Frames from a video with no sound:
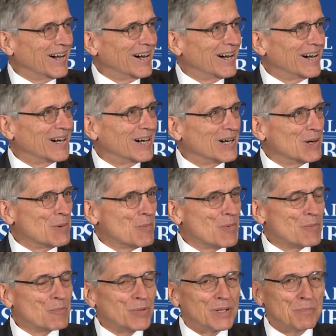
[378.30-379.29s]

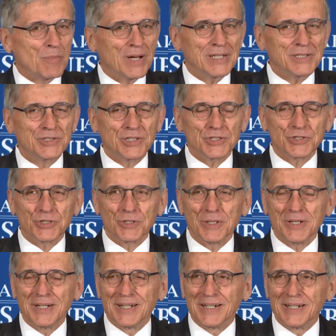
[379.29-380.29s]
But my
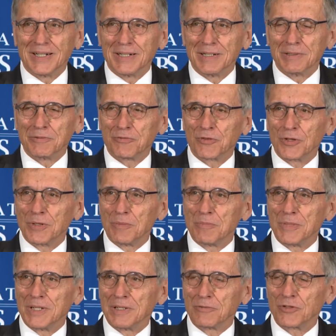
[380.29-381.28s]
sister
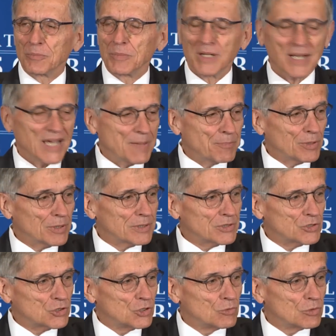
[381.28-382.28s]
from
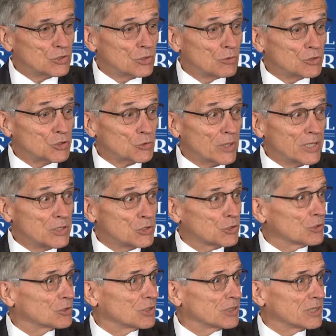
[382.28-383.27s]
Annapolis, who is no
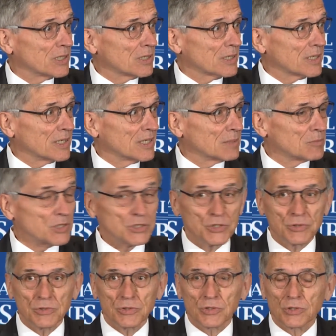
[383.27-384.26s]
stranger to telecom
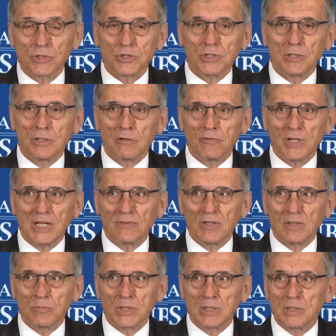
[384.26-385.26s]
issues herself,
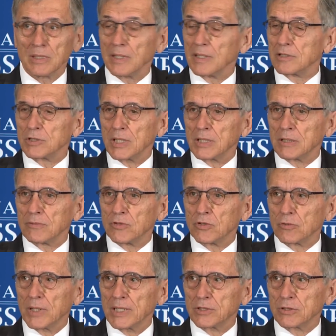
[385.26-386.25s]
having been the executive
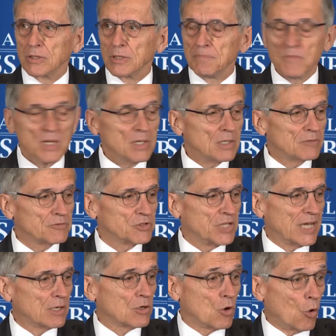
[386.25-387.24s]
director of
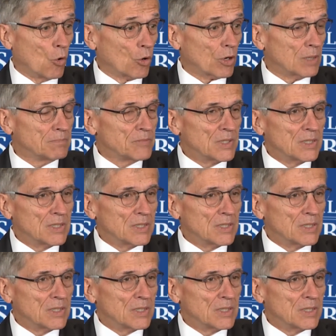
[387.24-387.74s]
TechCore,